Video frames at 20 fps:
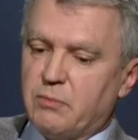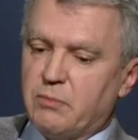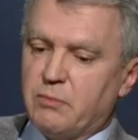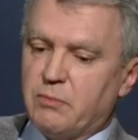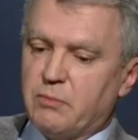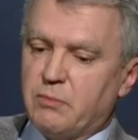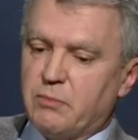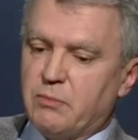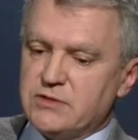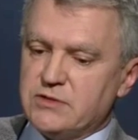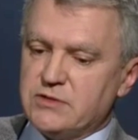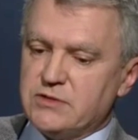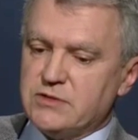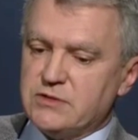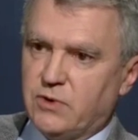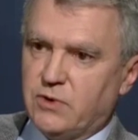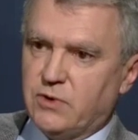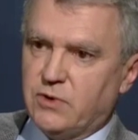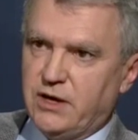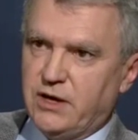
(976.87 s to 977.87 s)
Our
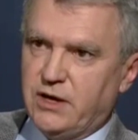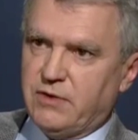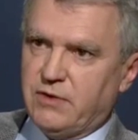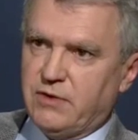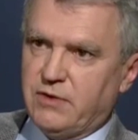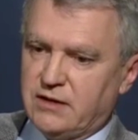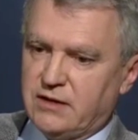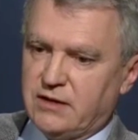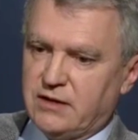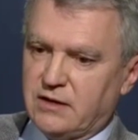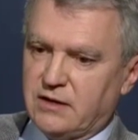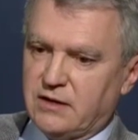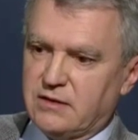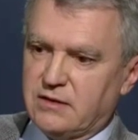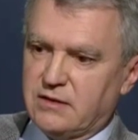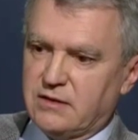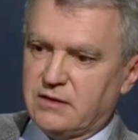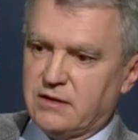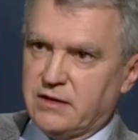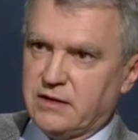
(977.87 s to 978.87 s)
present way of
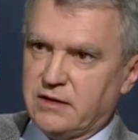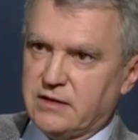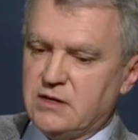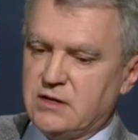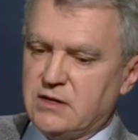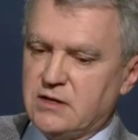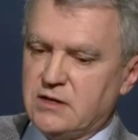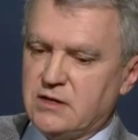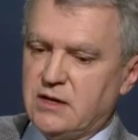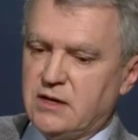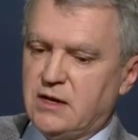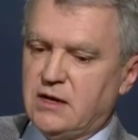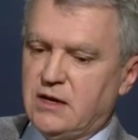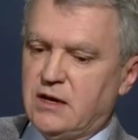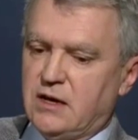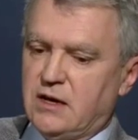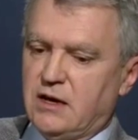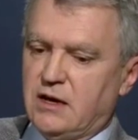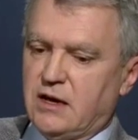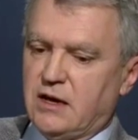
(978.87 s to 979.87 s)
handling things
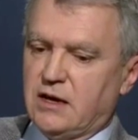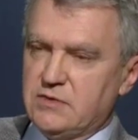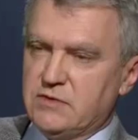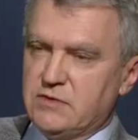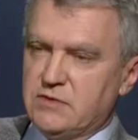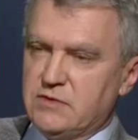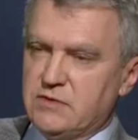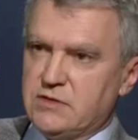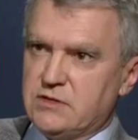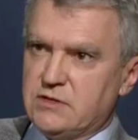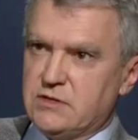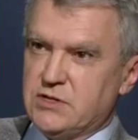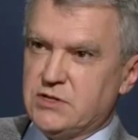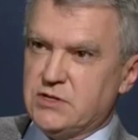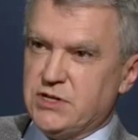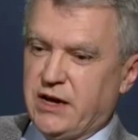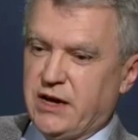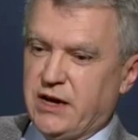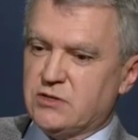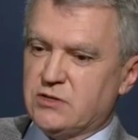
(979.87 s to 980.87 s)
gives us
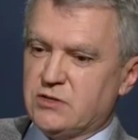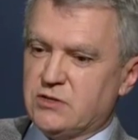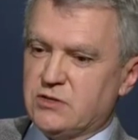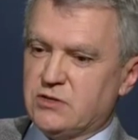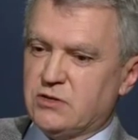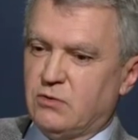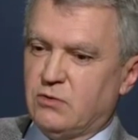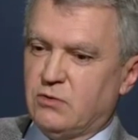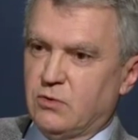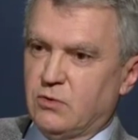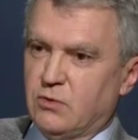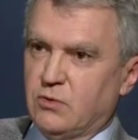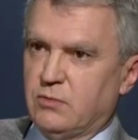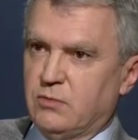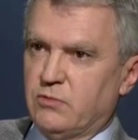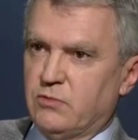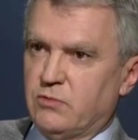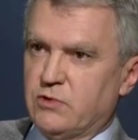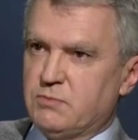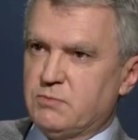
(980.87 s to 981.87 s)
a chance to
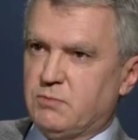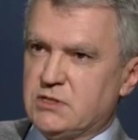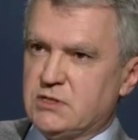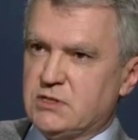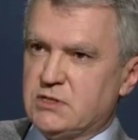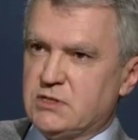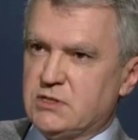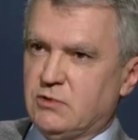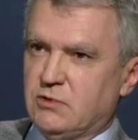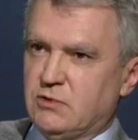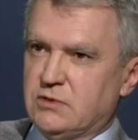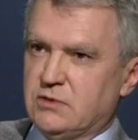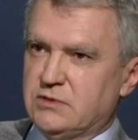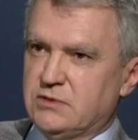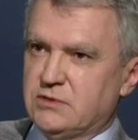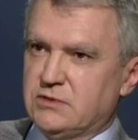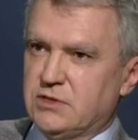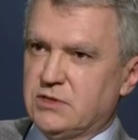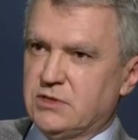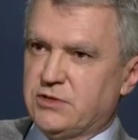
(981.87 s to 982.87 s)
hold them responsible,
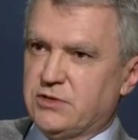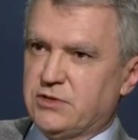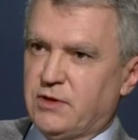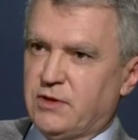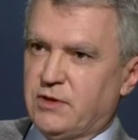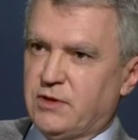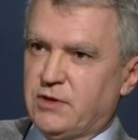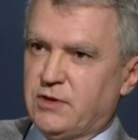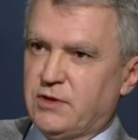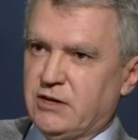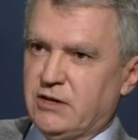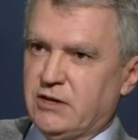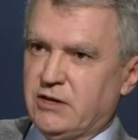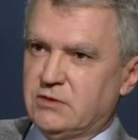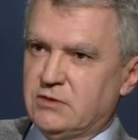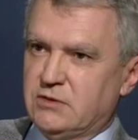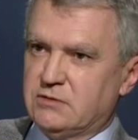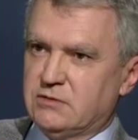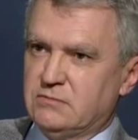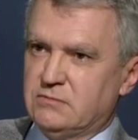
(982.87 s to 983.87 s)
to turf them
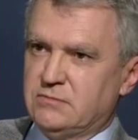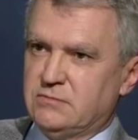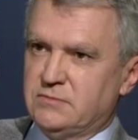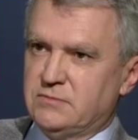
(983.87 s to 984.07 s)
out,